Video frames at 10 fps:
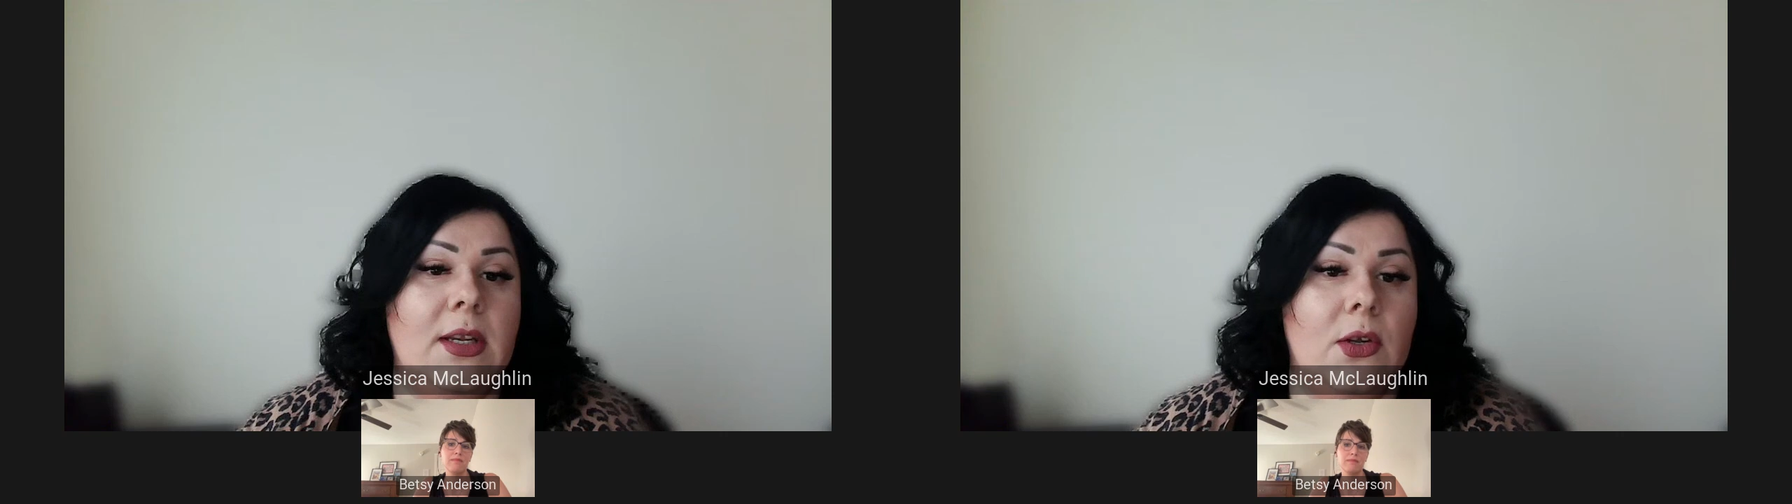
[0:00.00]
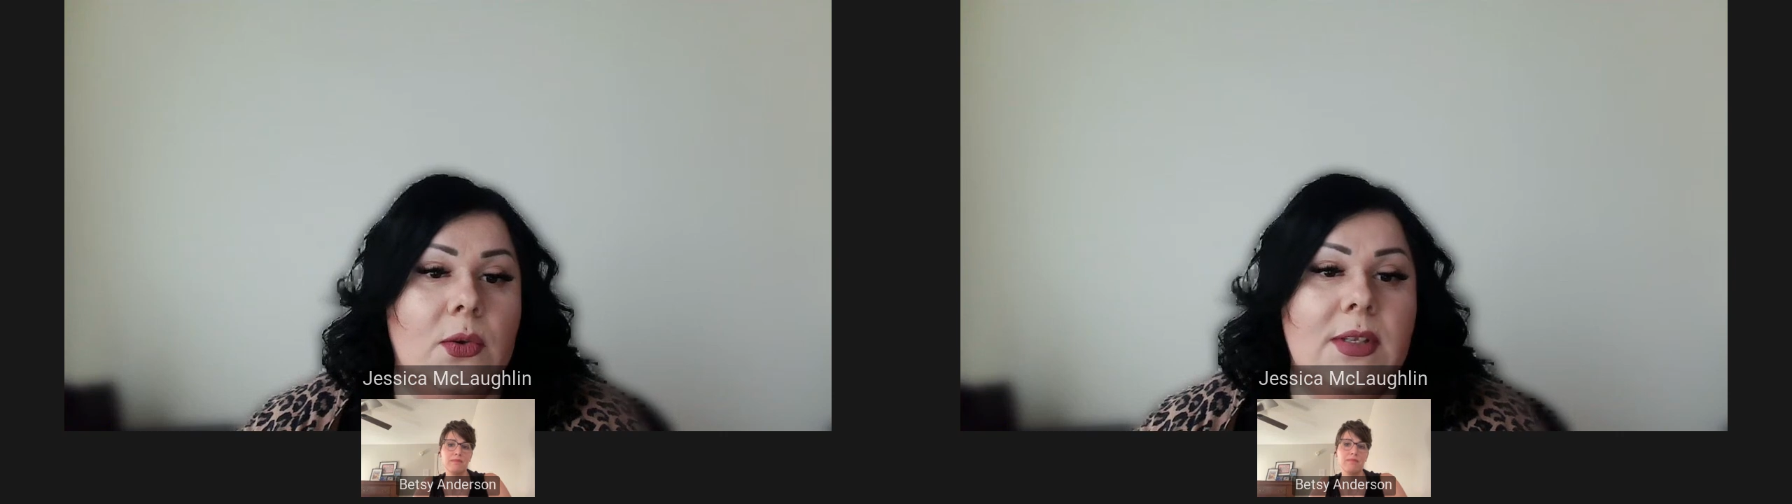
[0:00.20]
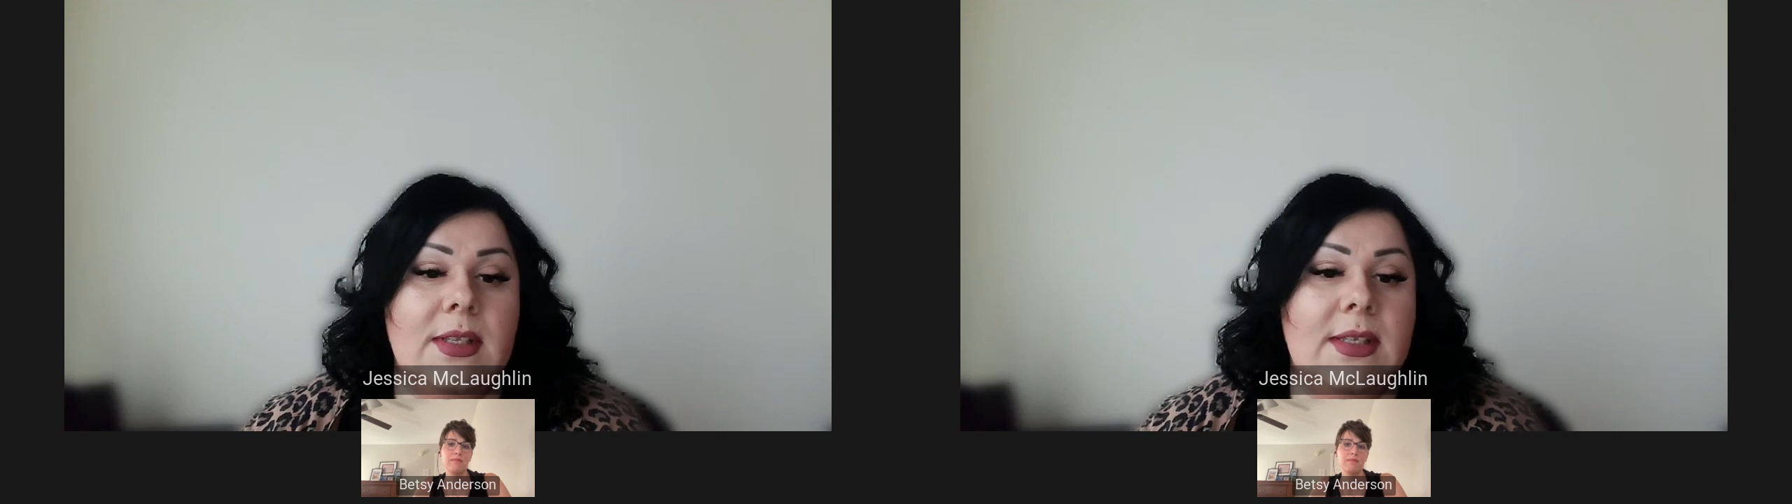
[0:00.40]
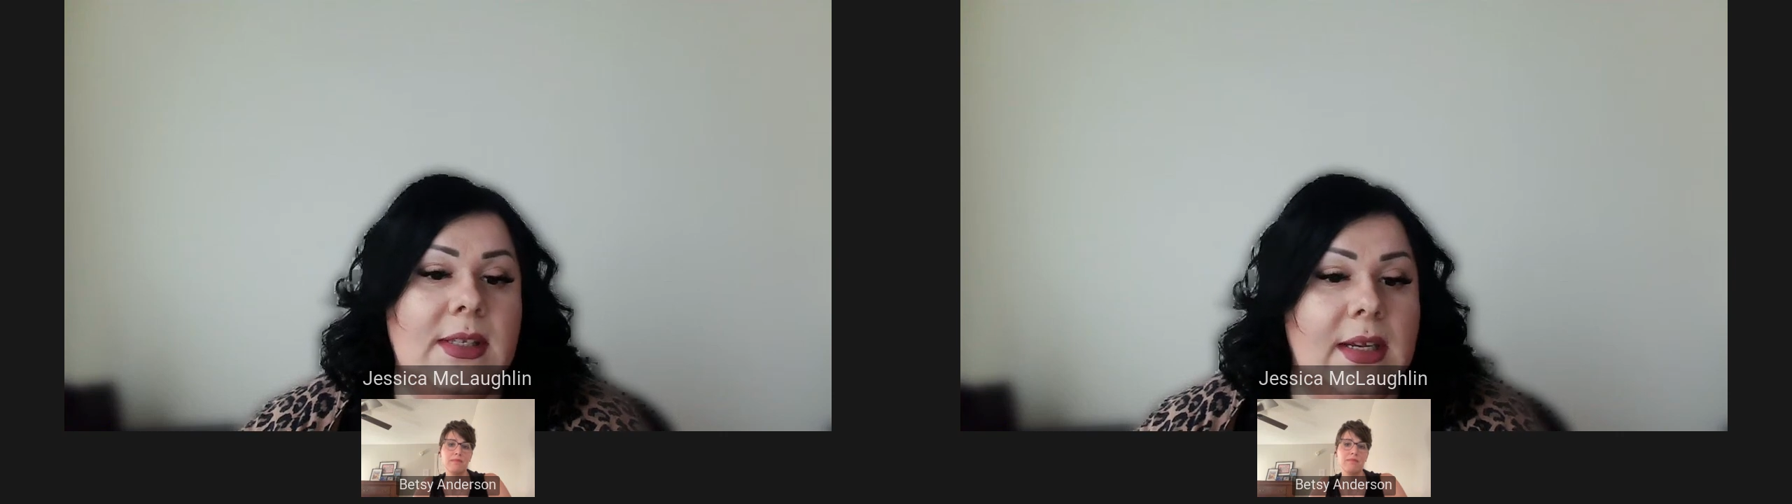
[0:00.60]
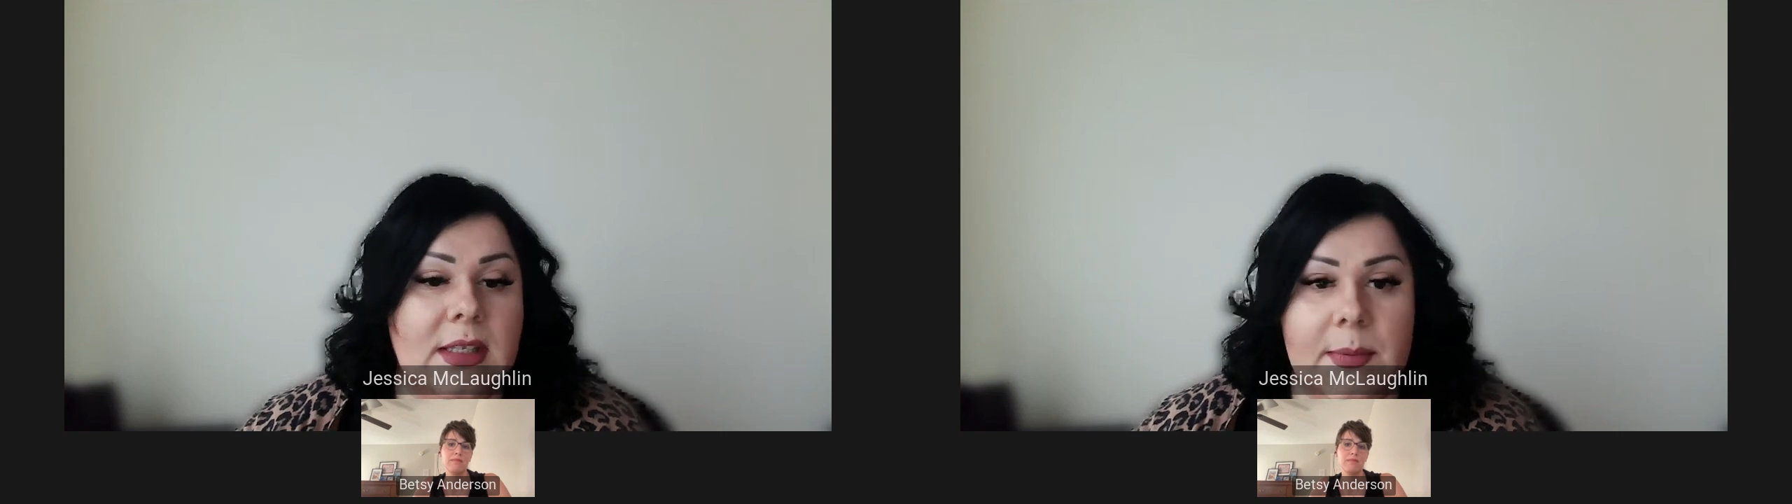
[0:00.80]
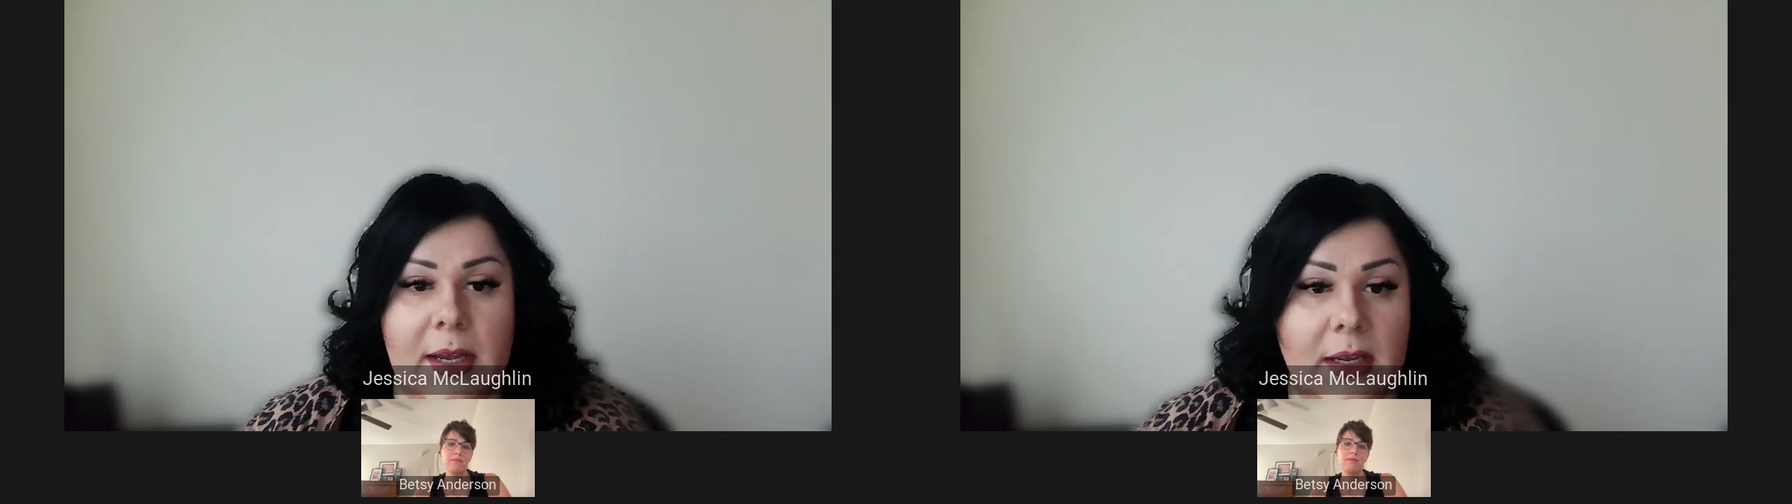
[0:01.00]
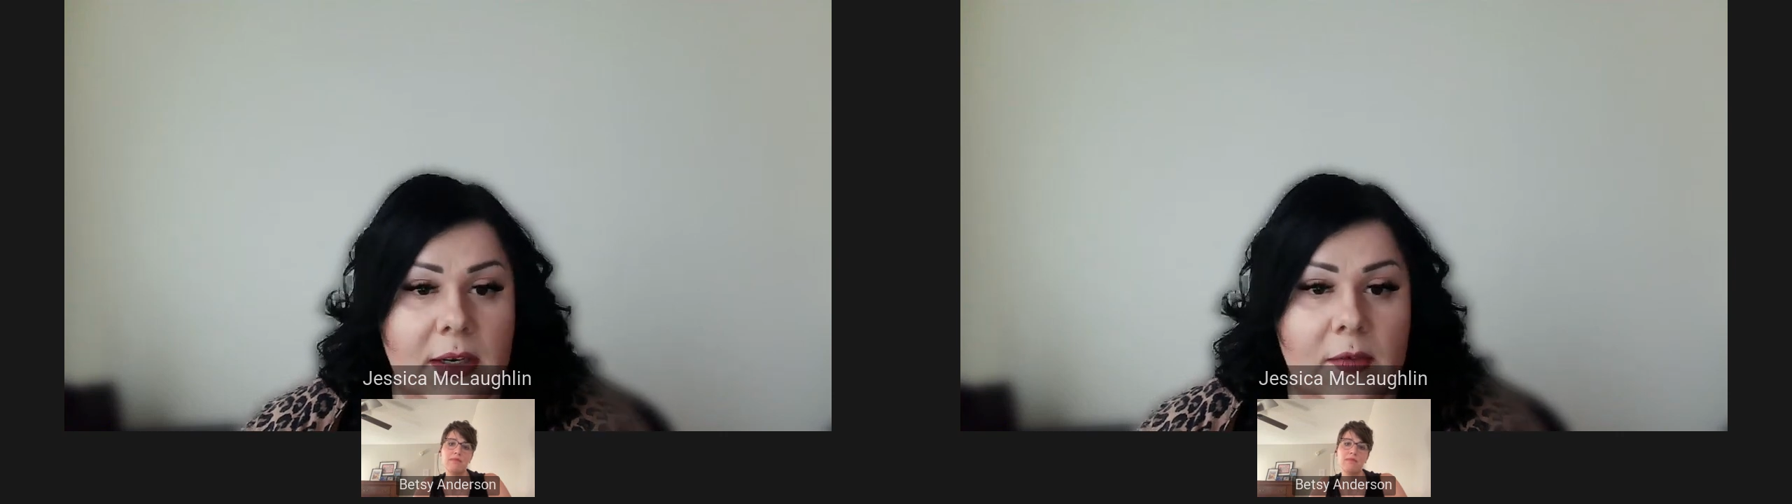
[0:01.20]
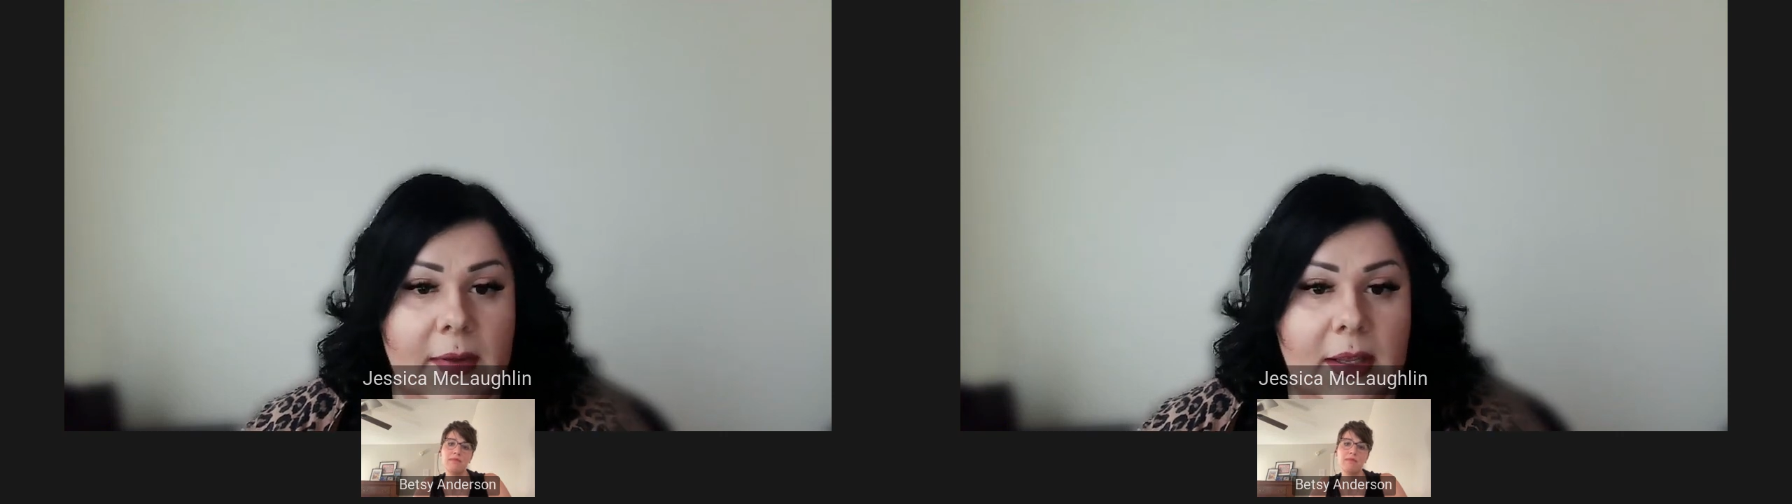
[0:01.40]
knows and stands behind
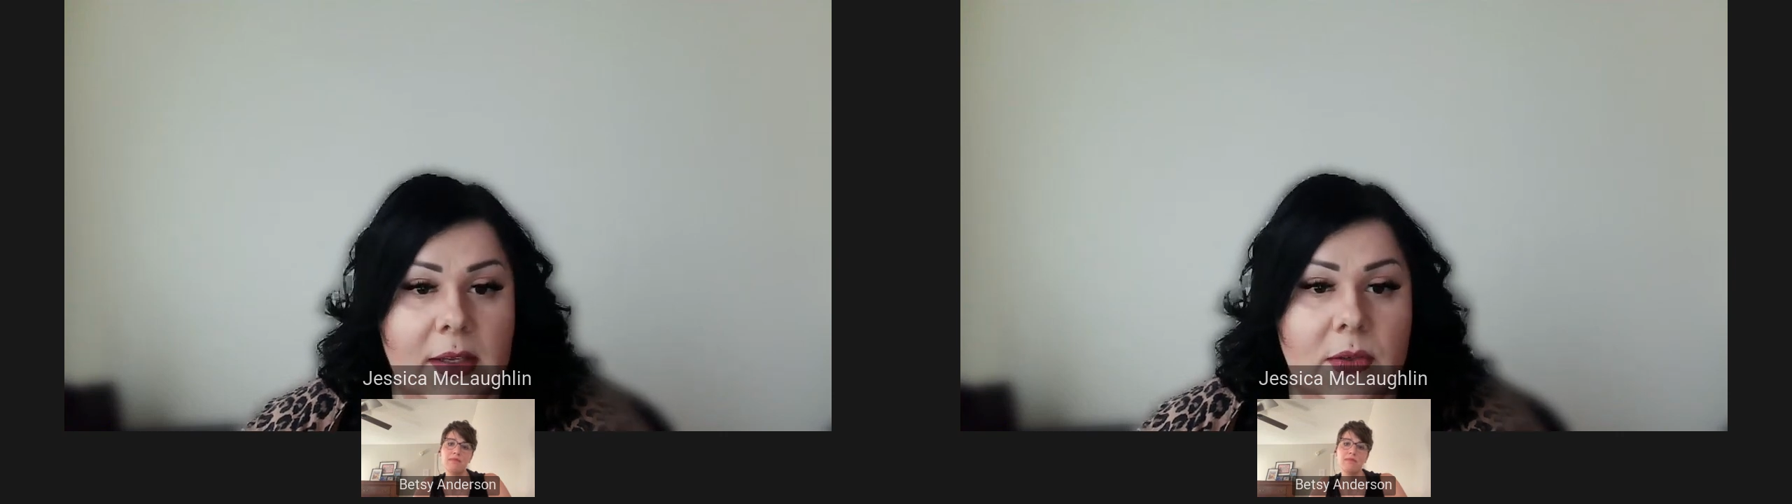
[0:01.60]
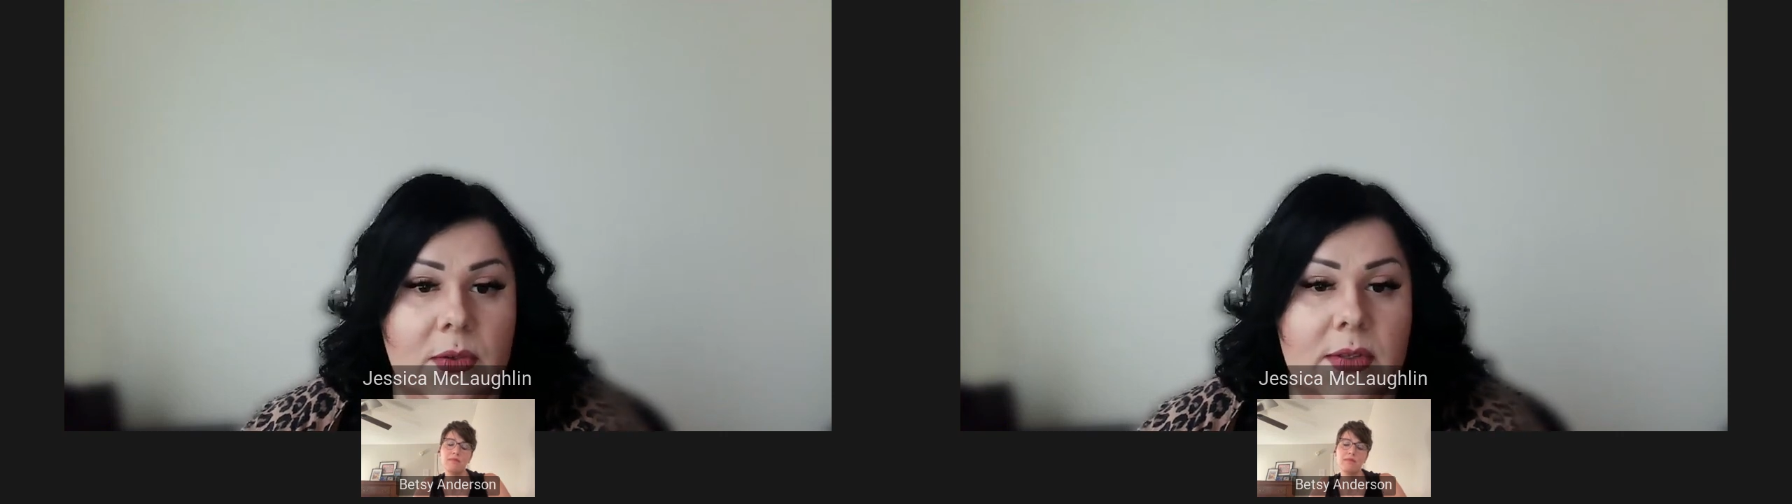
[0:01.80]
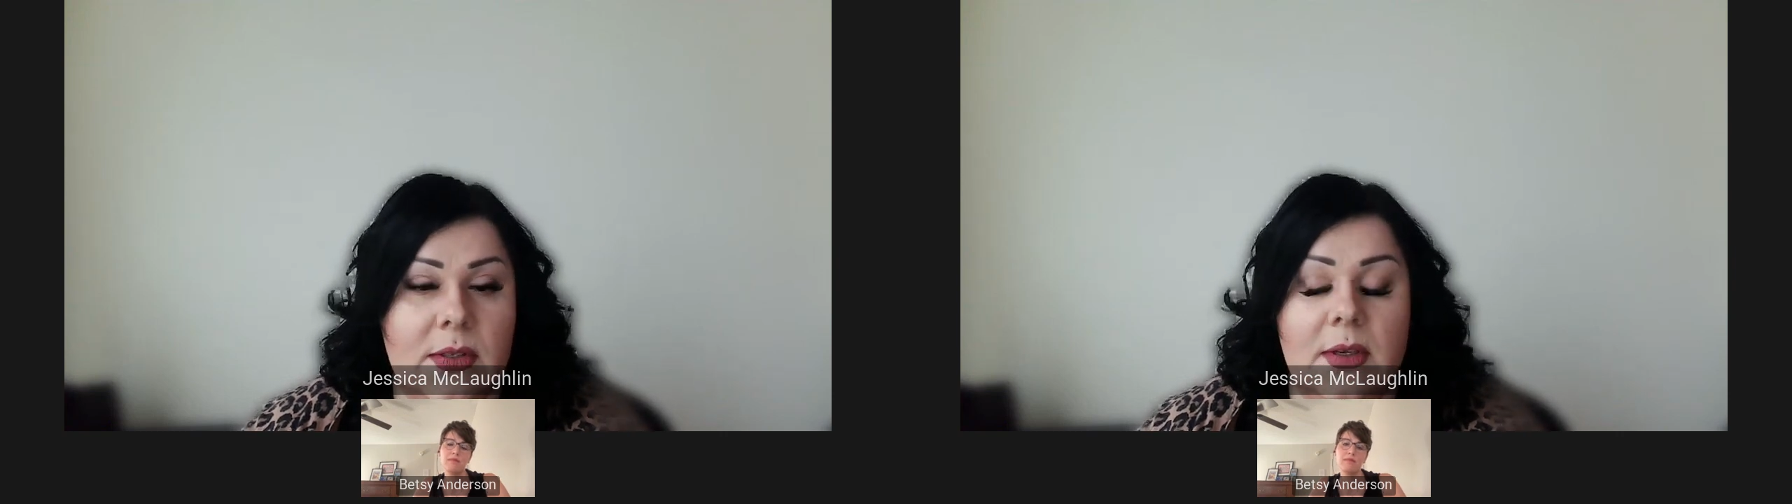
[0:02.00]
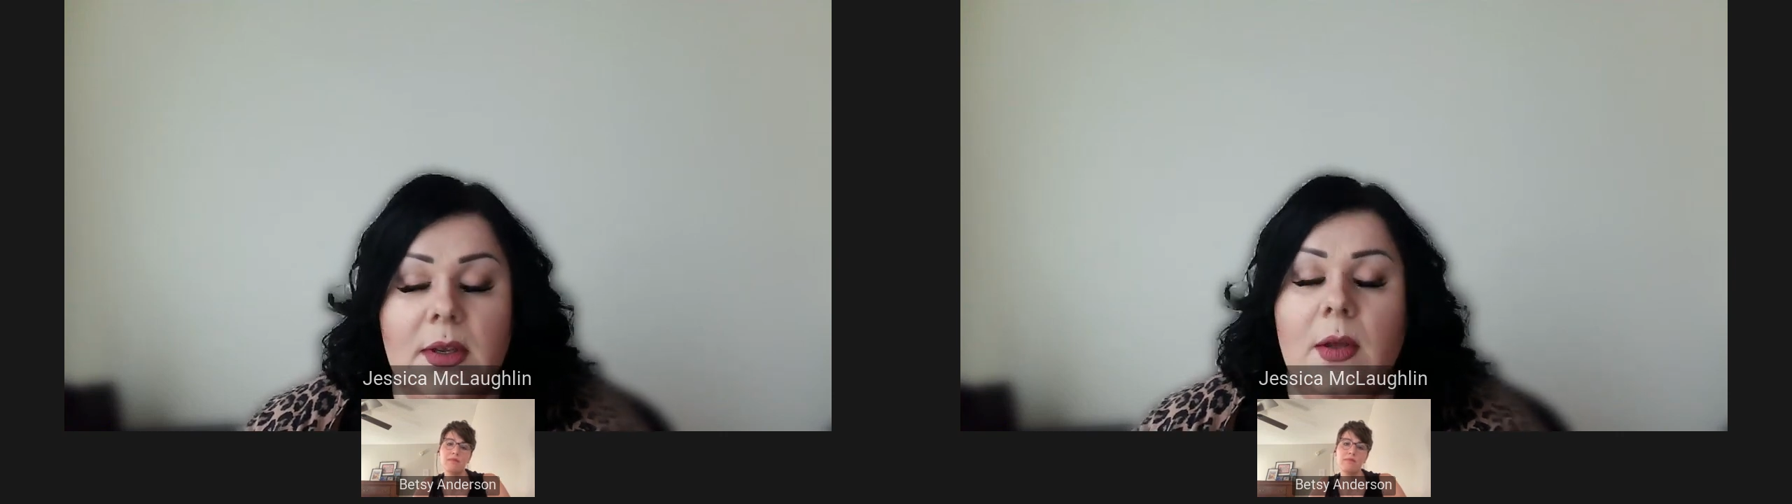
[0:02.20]
our values?